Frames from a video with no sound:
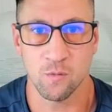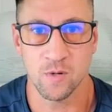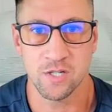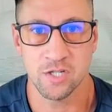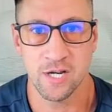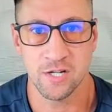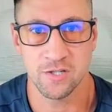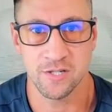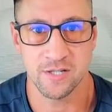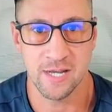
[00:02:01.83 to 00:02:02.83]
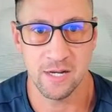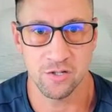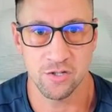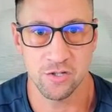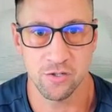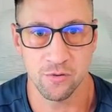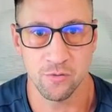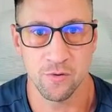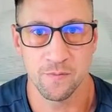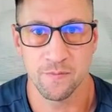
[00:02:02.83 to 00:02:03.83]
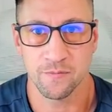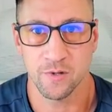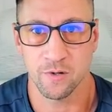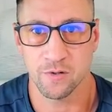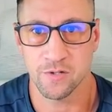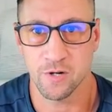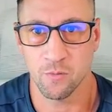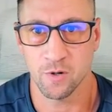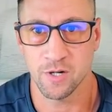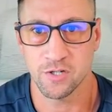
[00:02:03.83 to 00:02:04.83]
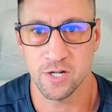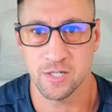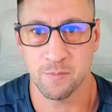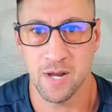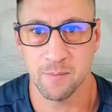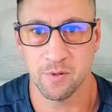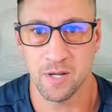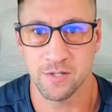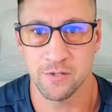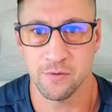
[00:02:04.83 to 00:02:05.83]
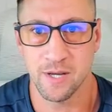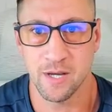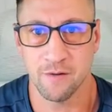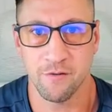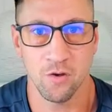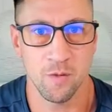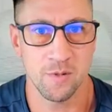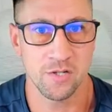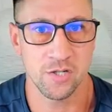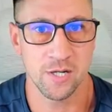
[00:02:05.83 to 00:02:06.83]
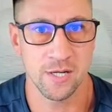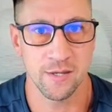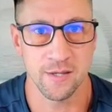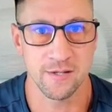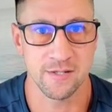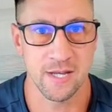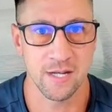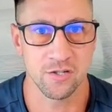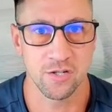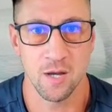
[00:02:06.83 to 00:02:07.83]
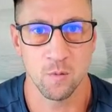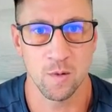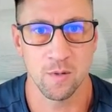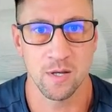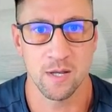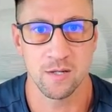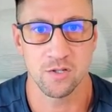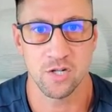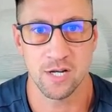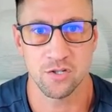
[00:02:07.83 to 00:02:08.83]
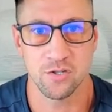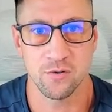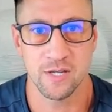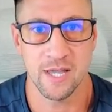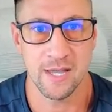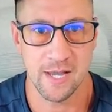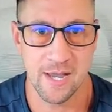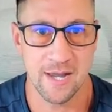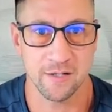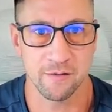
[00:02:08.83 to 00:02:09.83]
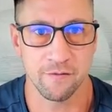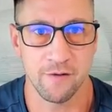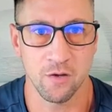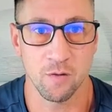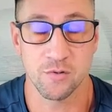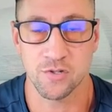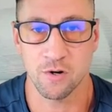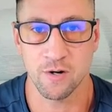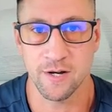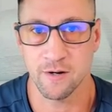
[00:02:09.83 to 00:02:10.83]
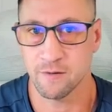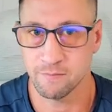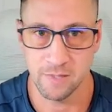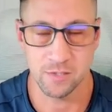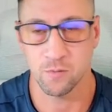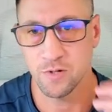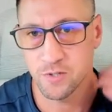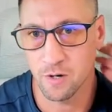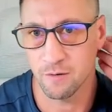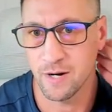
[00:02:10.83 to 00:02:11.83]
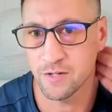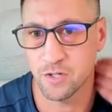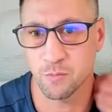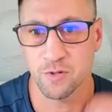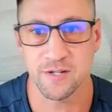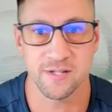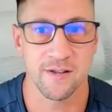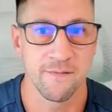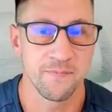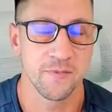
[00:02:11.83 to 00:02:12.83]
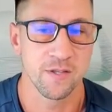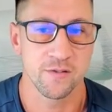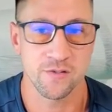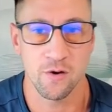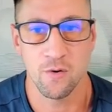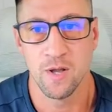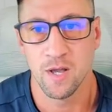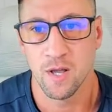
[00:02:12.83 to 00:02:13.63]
then we change the stage to, or sorry, we're going to change the pipeline to AI follow-up engine, and then the stage we would change to the AI active follow-up start here. That's where you start, right? Super easy. So